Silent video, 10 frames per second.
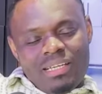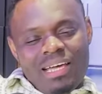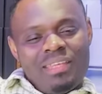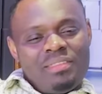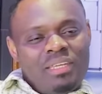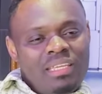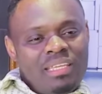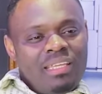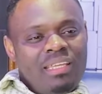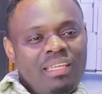I think
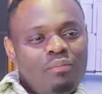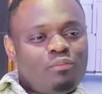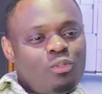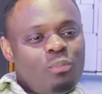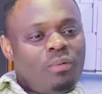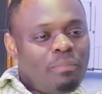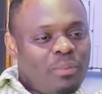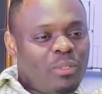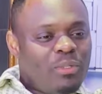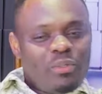if two
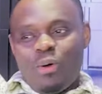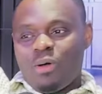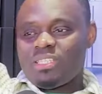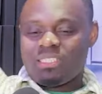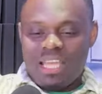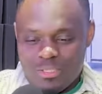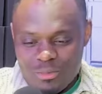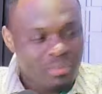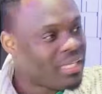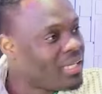people, you all decide to
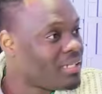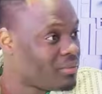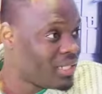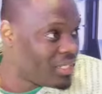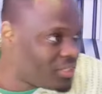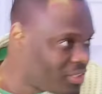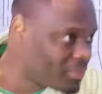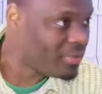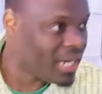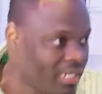be in a relationship,
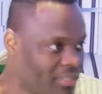right?